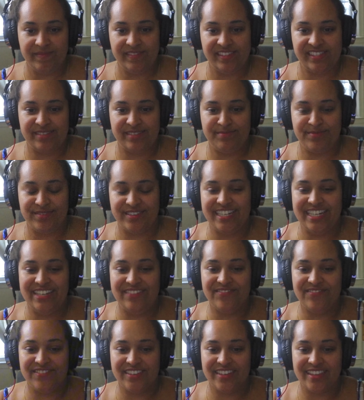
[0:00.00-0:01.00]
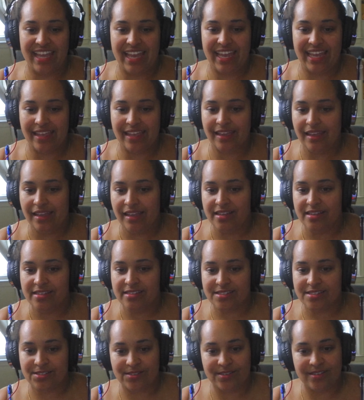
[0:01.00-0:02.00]
to put in for like
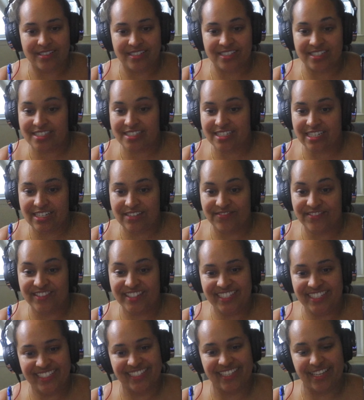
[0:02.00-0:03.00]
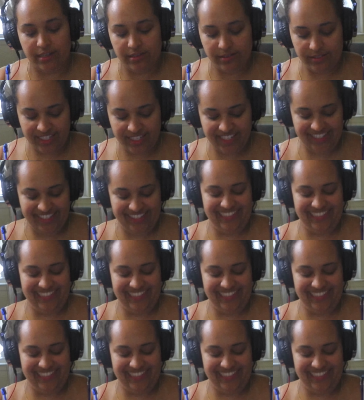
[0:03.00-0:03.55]
stores and shit for discounts.